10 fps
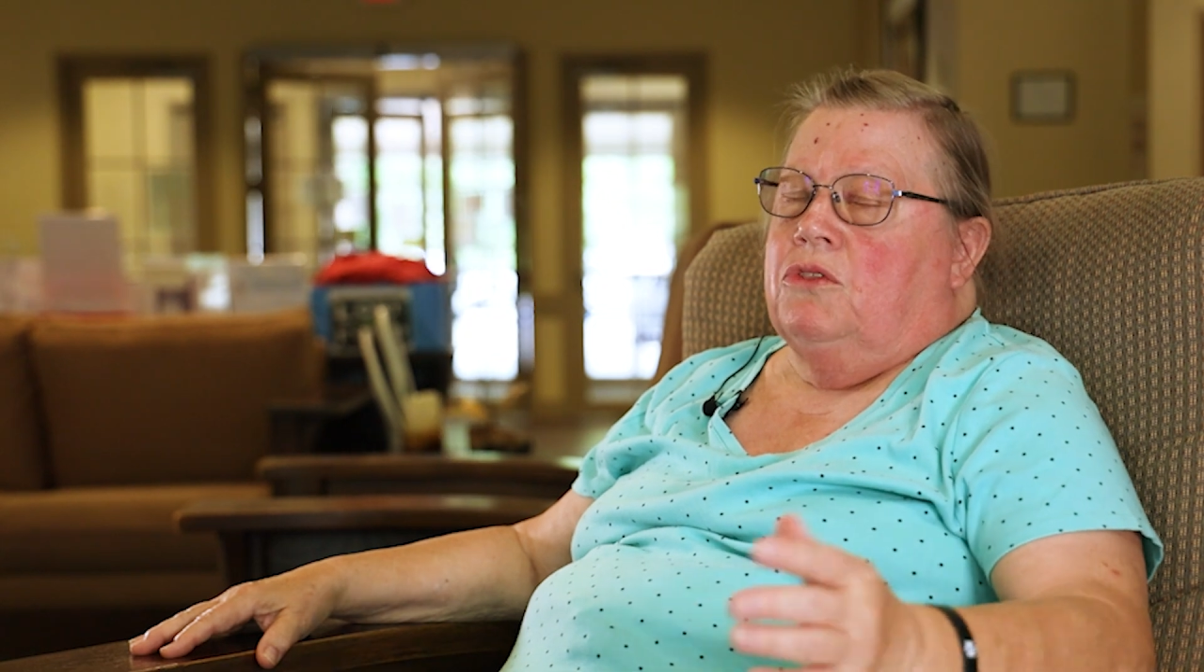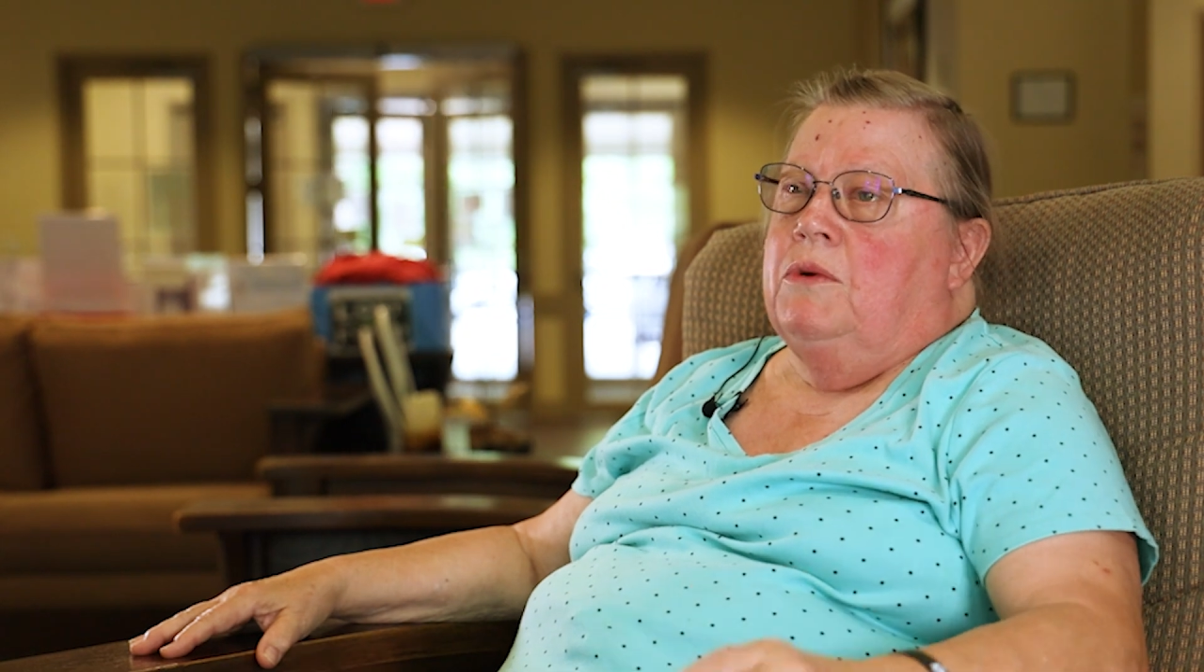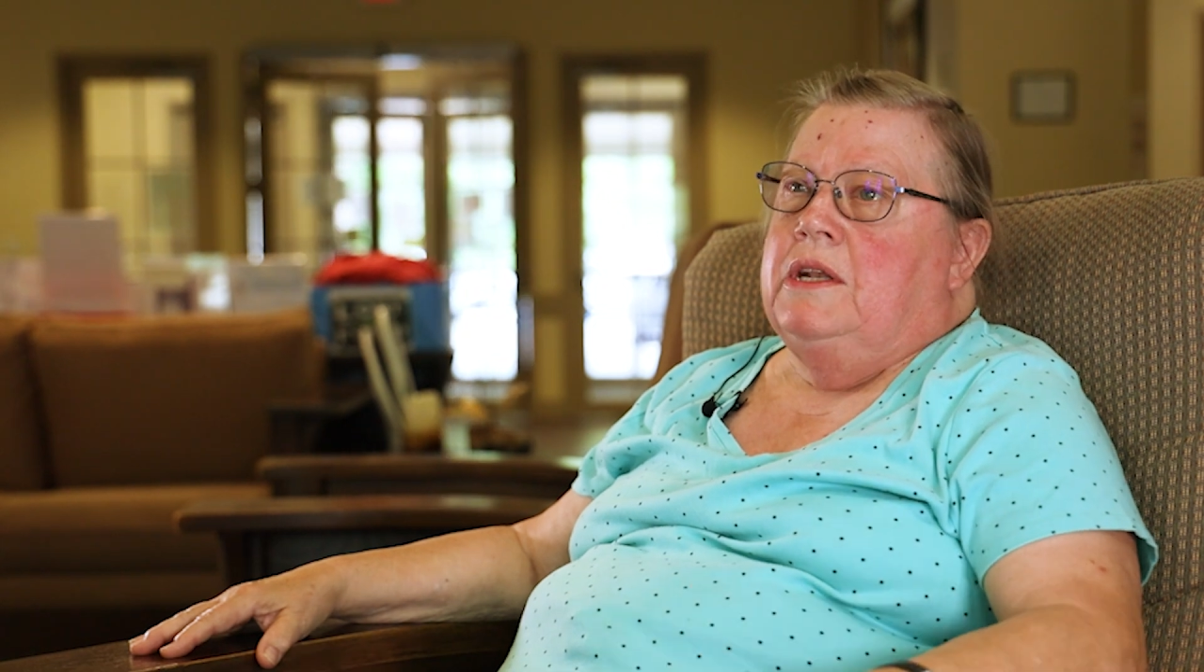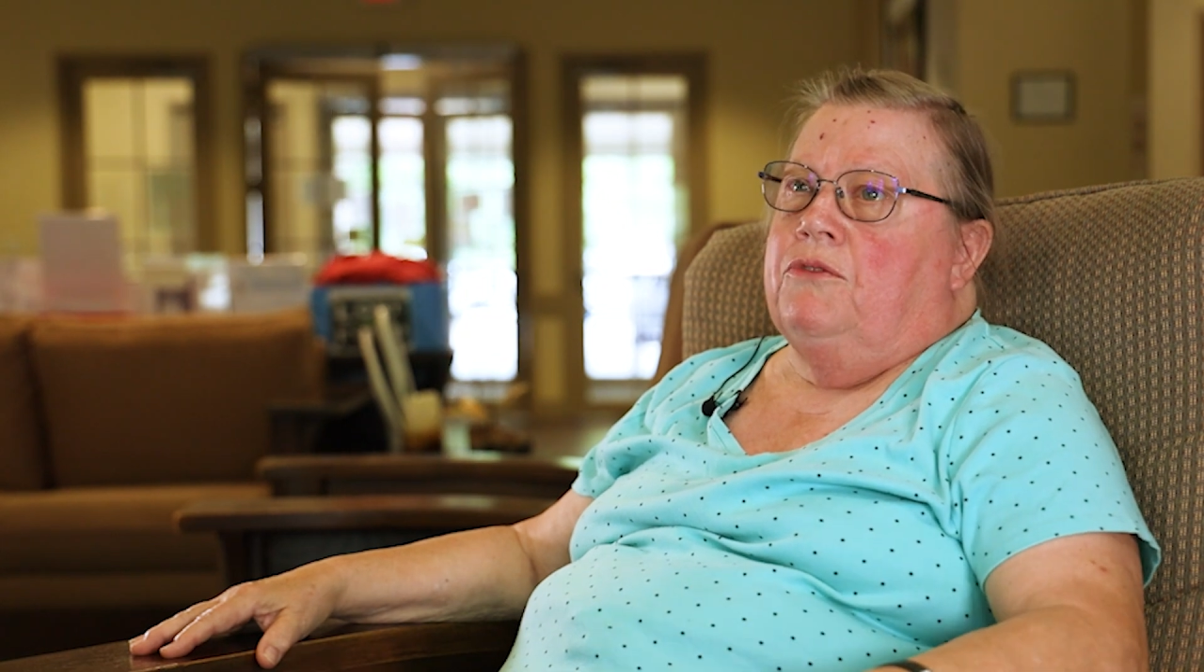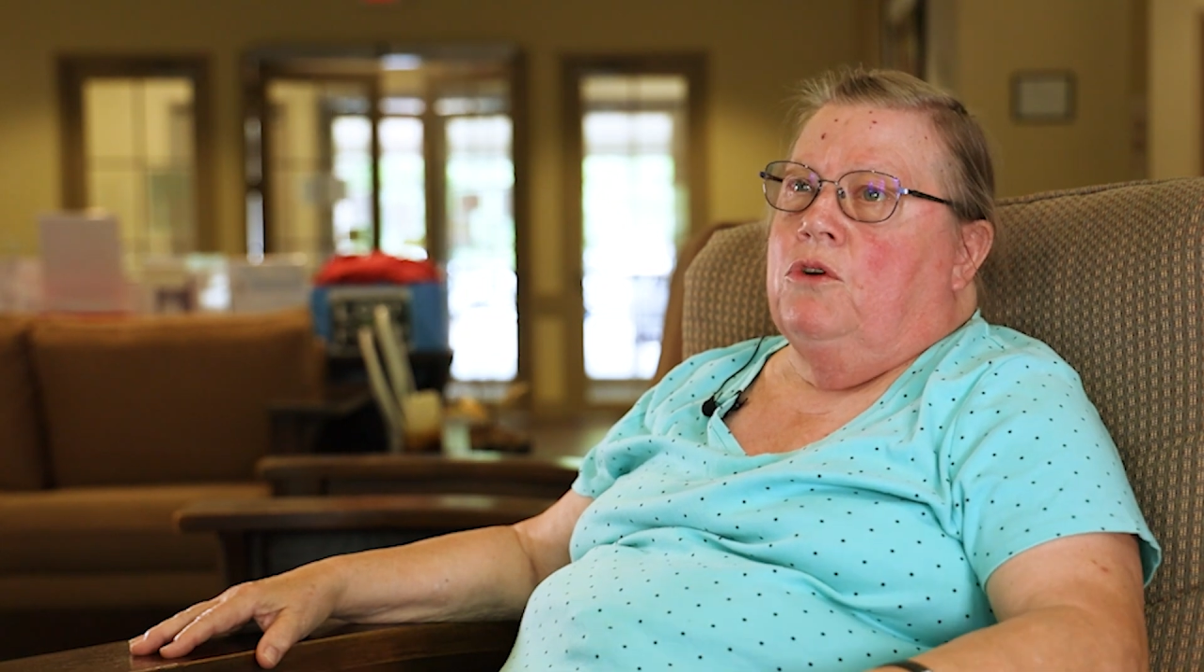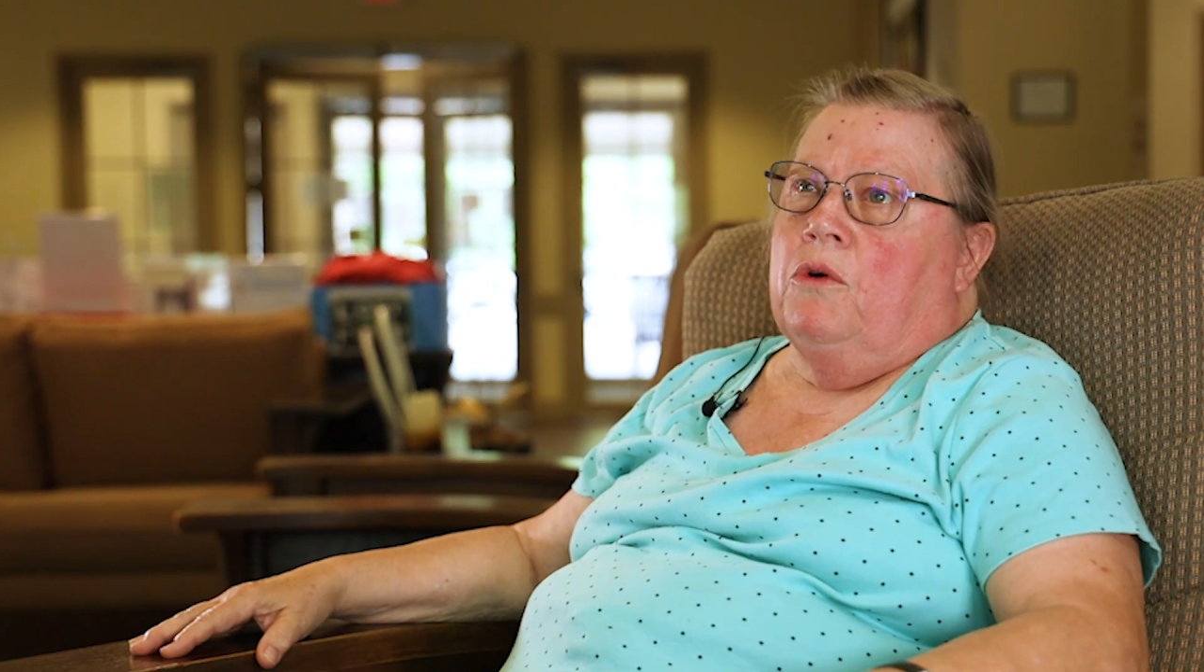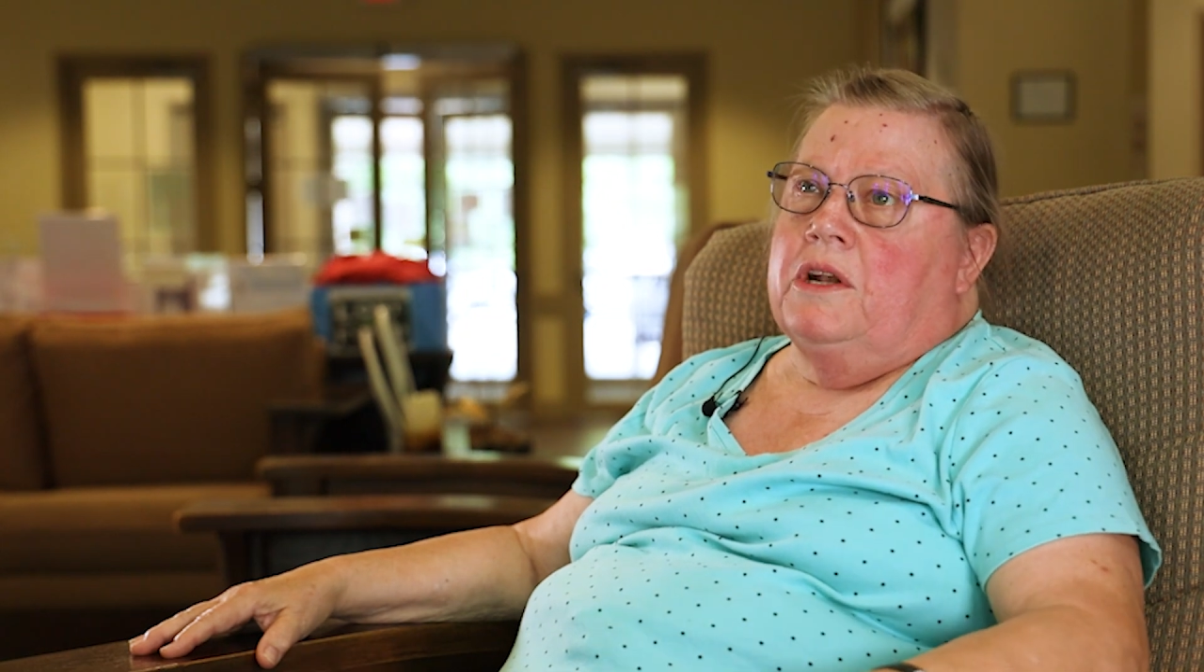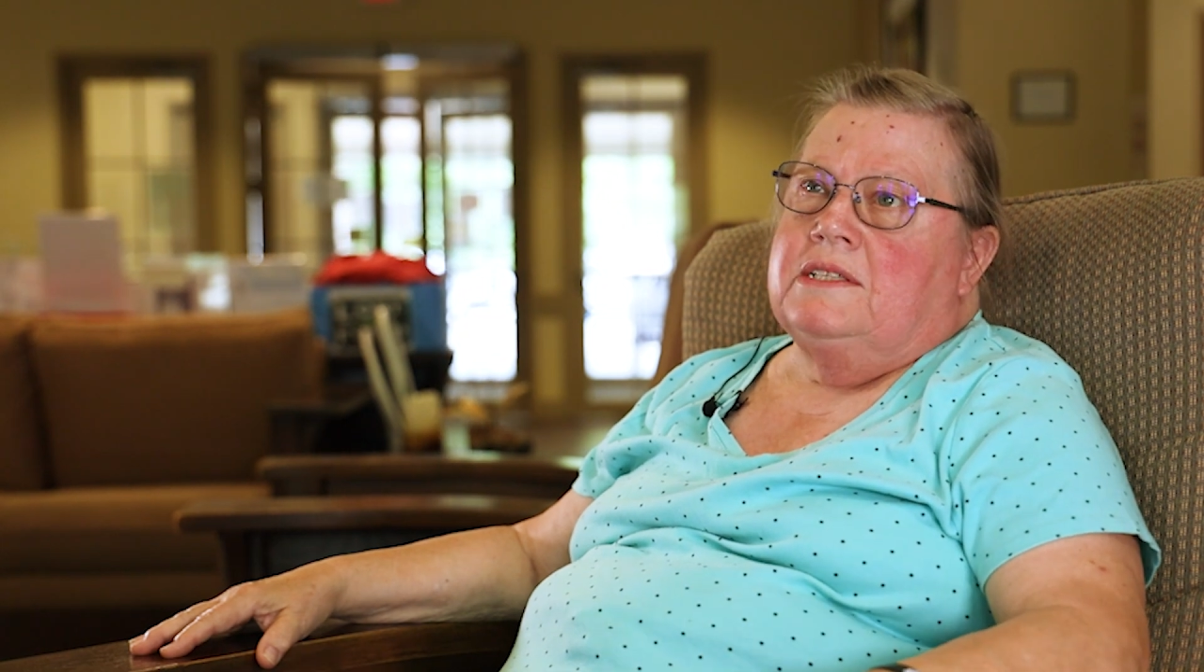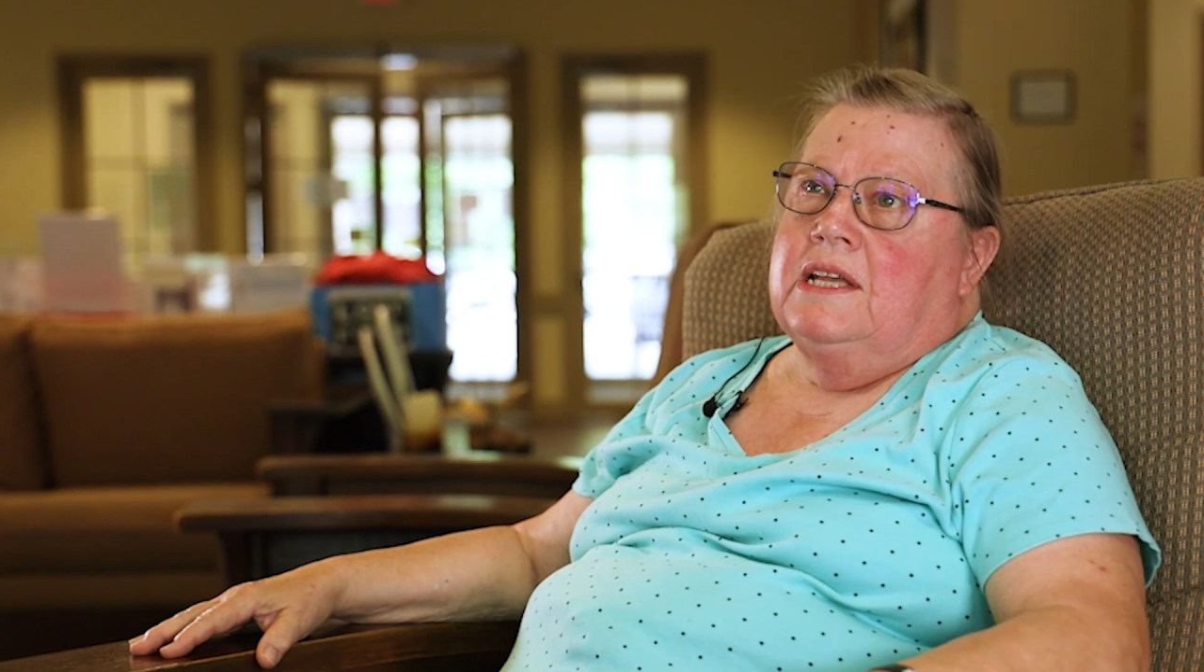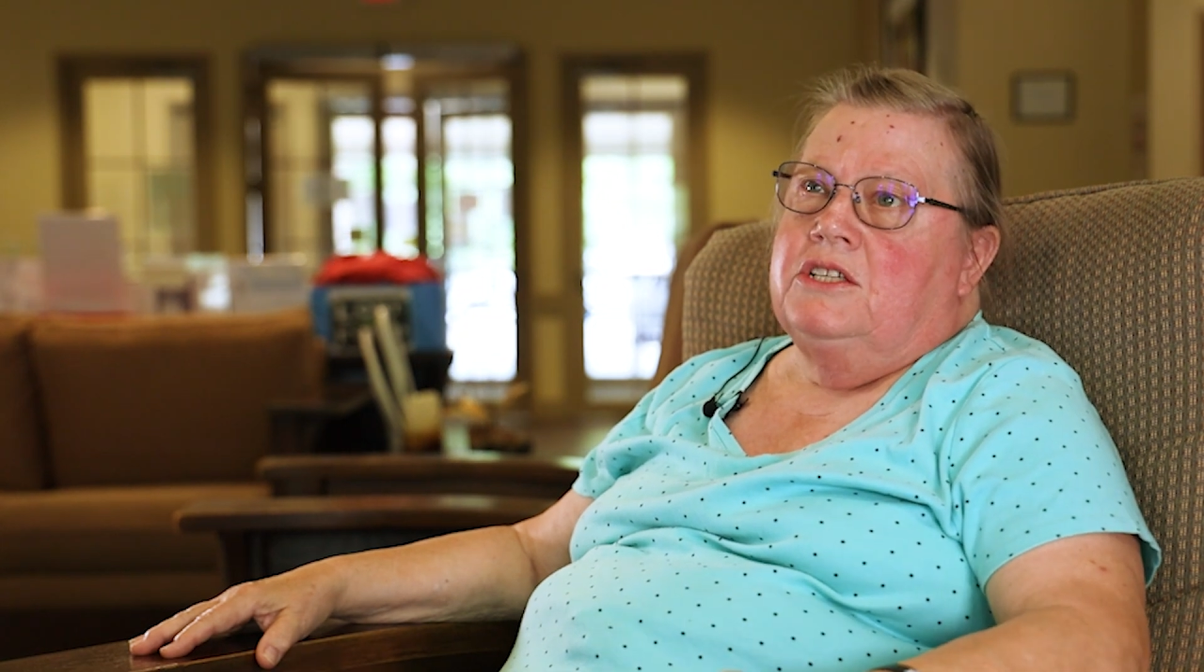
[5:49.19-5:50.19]
3 different
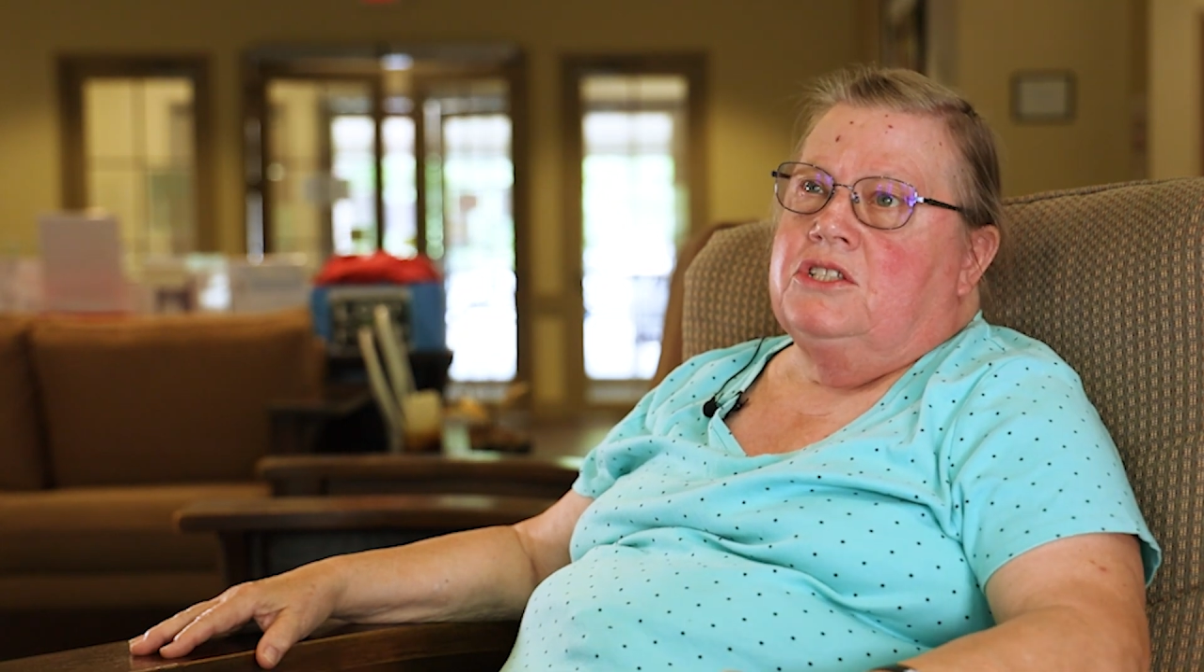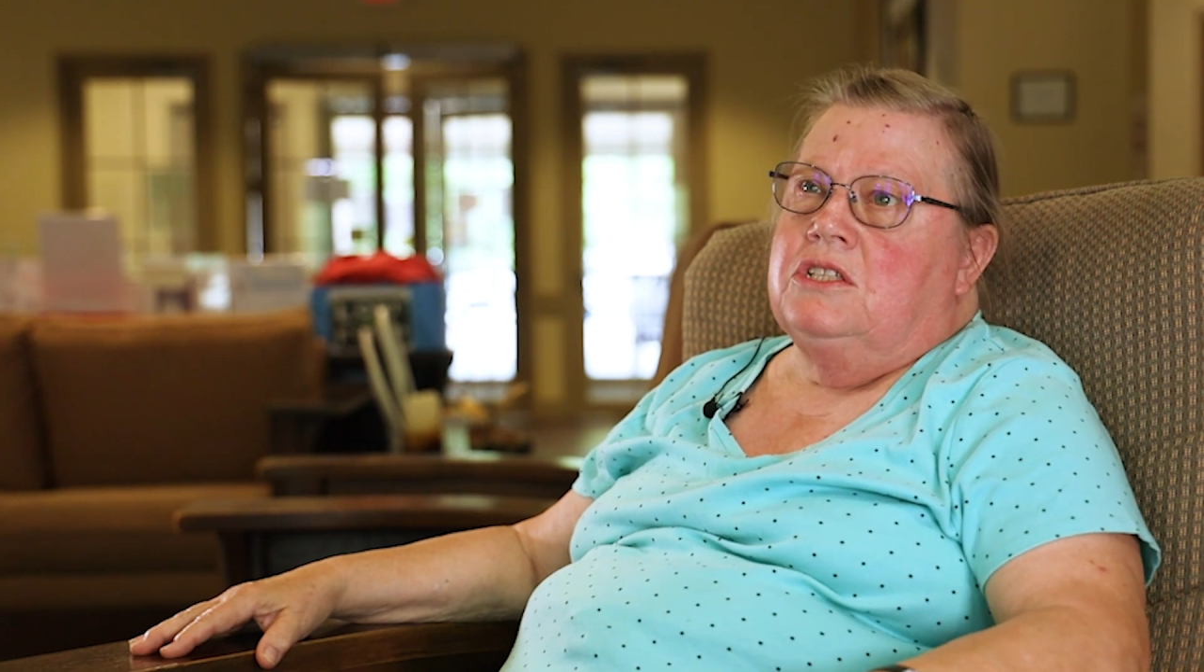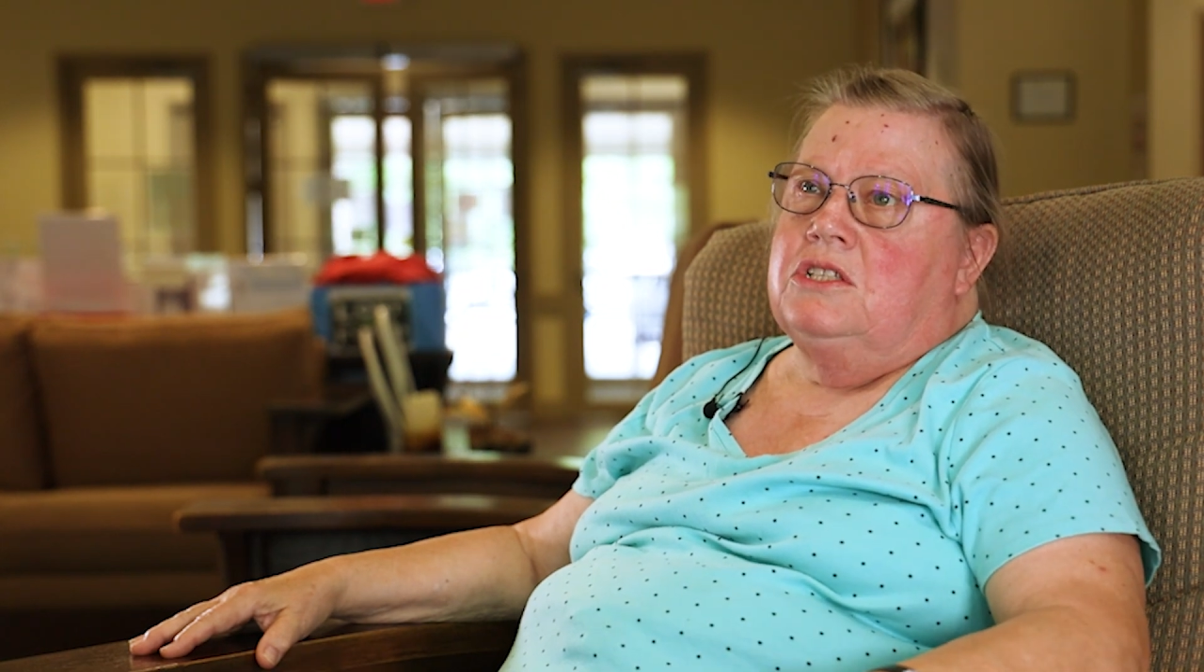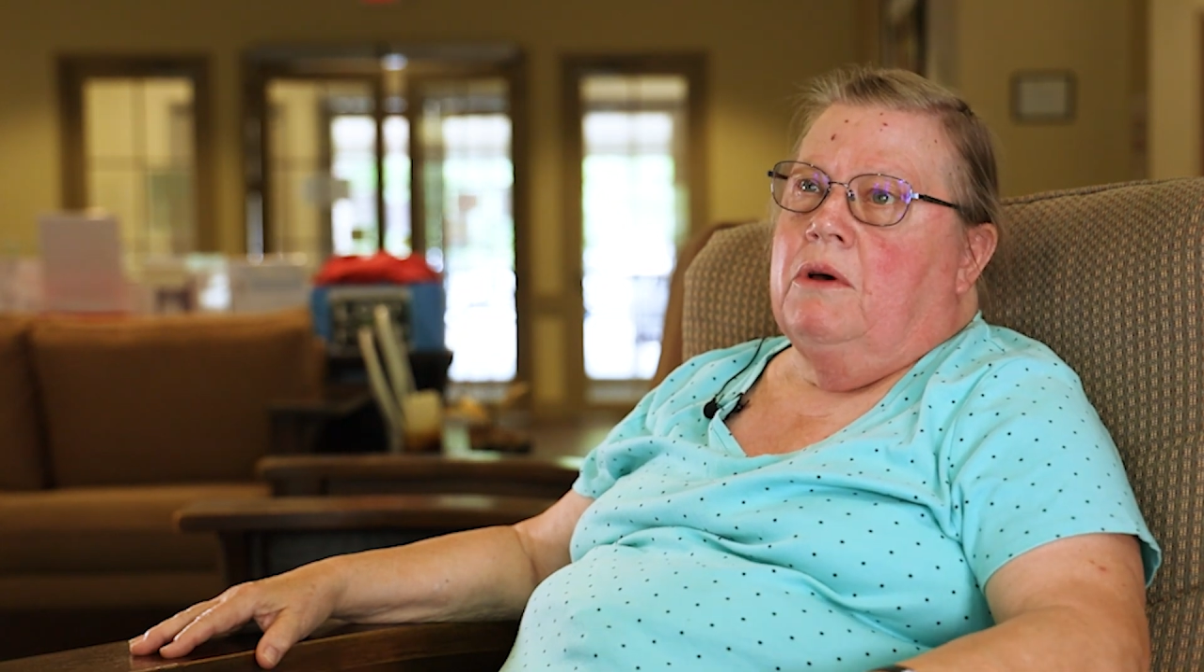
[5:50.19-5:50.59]
organizations,